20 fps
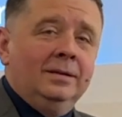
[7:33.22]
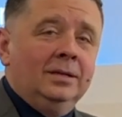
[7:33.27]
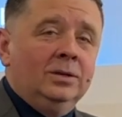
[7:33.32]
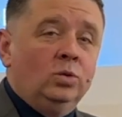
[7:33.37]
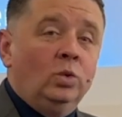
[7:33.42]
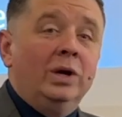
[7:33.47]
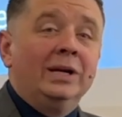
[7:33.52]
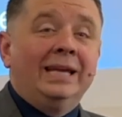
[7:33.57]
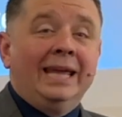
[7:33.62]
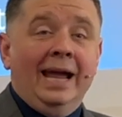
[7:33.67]

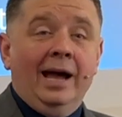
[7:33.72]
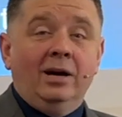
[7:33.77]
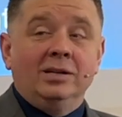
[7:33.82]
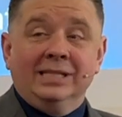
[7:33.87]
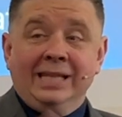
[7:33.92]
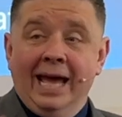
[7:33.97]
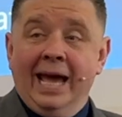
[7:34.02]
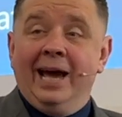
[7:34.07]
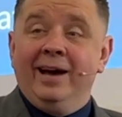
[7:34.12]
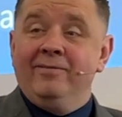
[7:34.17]
What
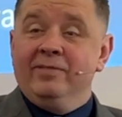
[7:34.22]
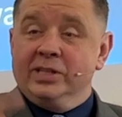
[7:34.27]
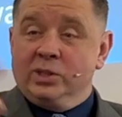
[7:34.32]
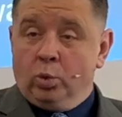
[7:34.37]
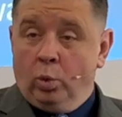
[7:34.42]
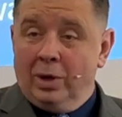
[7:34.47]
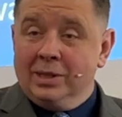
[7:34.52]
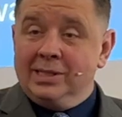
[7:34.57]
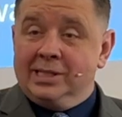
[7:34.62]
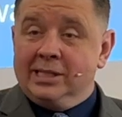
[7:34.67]
cows have is
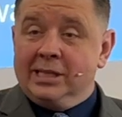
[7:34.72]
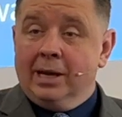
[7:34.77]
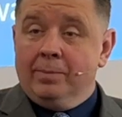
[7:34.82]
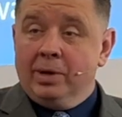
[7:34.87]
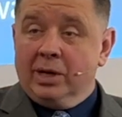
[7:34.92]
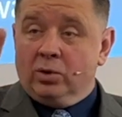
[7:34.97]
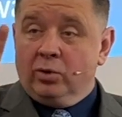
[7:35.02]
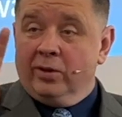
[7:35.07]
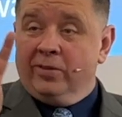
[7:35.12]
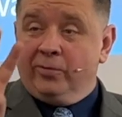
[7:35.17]
one
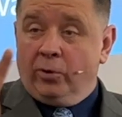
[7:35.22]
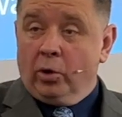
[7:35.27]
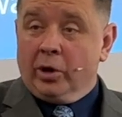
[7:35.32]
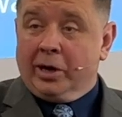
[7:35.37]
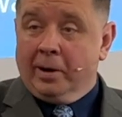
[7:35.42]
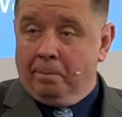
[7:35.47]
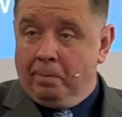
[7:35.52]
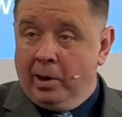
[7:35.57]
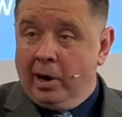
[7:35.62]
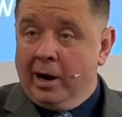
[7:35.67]
stomach with four
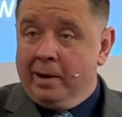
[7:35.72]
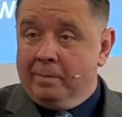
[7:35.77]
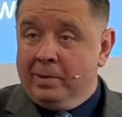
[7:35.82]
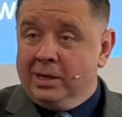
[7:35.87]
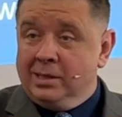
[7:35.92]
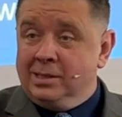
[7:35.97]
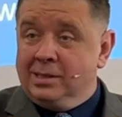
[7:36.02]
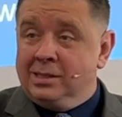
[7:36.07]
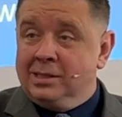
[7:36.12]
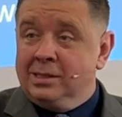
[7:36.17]

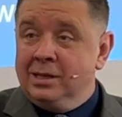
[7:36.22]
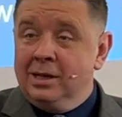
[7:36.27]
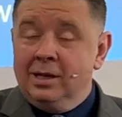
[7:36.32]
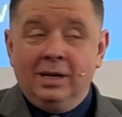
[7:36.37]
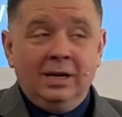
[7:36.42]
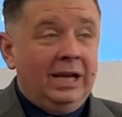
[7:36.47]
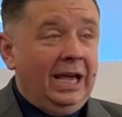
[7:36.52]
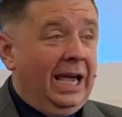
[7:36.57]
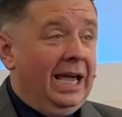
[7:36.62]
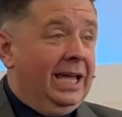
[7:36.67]
compartments,
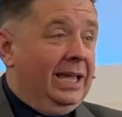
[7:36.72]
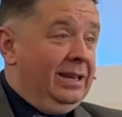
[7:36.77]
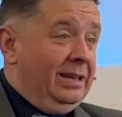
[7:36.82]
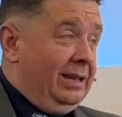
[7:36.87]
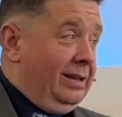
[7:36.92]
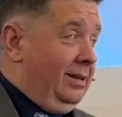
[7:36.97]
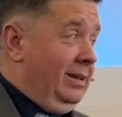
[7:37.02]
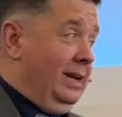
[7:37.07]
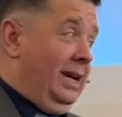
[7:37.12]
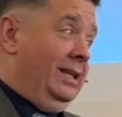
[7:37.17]

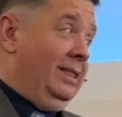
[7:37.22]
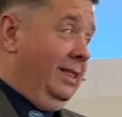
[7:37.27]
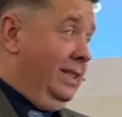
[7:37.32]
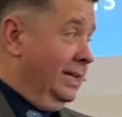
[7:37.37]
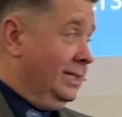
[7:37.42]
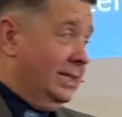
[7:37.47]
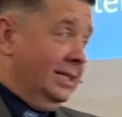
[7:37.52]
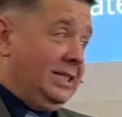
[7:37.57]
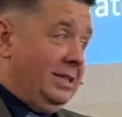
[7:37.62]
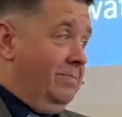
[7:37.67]
and, and
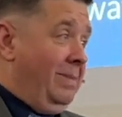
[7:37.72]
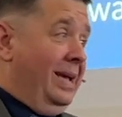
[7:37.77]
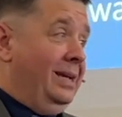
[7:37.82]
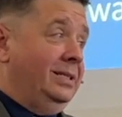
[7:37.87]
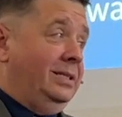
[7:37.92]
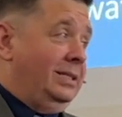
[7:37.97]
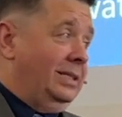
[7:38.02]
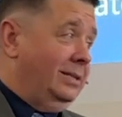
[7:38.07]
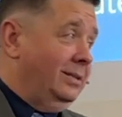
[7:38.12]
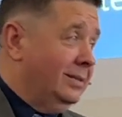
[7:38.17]
this is
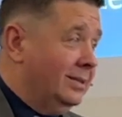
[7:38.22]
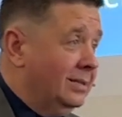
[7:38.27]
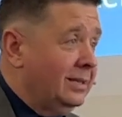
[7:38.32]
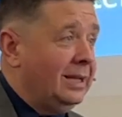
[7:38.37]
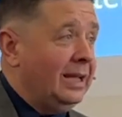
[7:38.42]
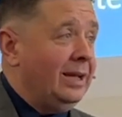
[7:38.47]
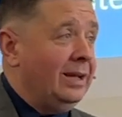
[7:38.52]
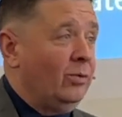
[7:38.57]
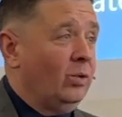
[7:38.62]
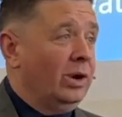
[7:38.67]
amazing
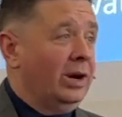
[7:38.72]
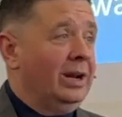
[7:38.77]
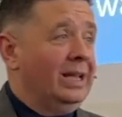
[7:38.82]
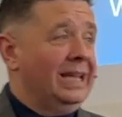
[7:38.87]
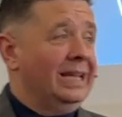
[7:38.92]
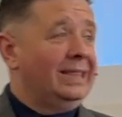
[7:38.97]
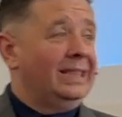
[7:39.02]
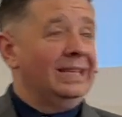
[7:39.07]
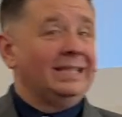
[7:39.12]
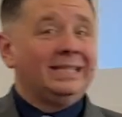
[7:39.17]
we're going to
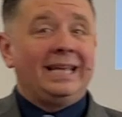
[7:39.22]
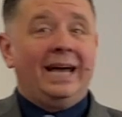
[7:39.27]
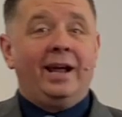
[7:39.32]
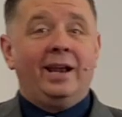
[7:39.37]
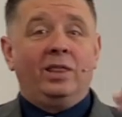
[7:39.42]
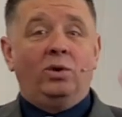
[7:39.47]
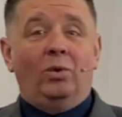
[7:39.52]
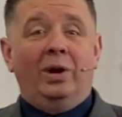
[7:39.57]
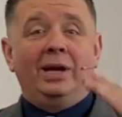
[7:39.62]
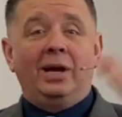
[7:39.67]
get this out
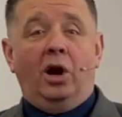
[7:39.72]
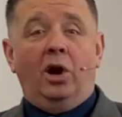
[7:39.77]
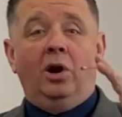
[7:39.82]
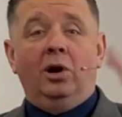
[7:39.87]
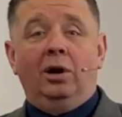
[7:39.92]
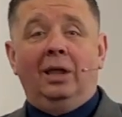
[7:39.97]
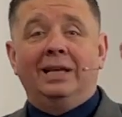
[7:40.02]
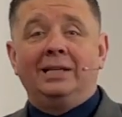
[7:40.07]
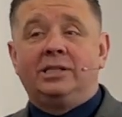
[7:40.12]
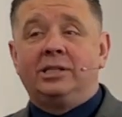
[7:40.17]
of the way
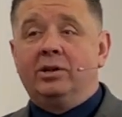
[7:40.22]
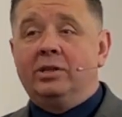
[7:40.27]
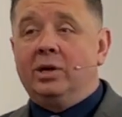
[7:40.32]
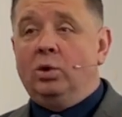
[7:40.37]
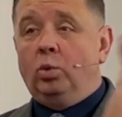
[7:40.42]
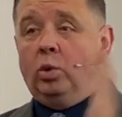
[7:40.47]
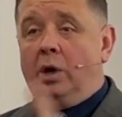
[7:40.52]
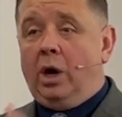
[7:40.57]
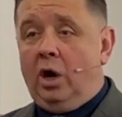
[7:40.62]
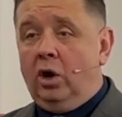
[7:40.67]
early so that
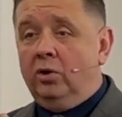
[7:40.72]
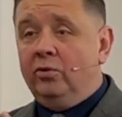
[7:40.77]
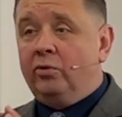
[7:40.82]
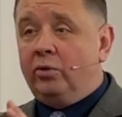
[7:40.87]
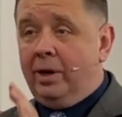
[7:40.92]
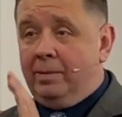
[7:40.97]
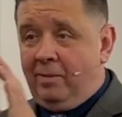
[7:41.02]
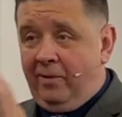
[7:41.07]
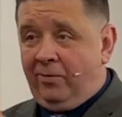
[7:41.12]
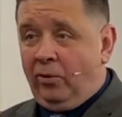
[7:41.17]
we're
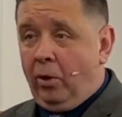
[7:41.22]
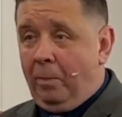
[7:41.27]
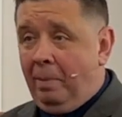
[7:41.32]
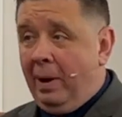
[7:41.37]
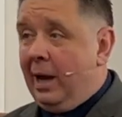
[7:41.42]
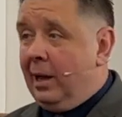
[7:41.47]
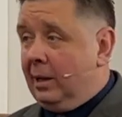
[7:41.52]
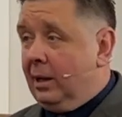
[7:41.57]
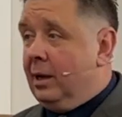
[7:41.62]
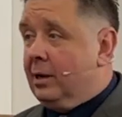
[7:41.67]
over it before
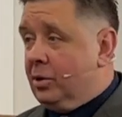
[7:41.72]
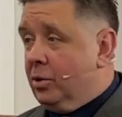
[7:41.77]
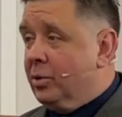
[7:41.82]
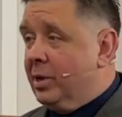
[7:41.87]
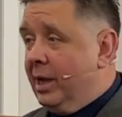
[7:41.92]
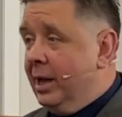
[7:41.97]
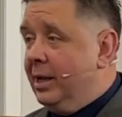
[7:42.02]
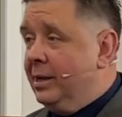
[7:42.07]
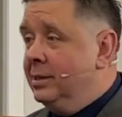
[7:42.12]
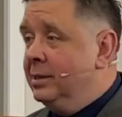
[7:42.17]
potluck,
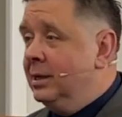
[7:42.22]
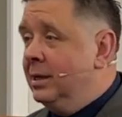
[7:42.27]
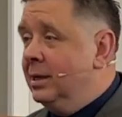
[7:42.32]
okay?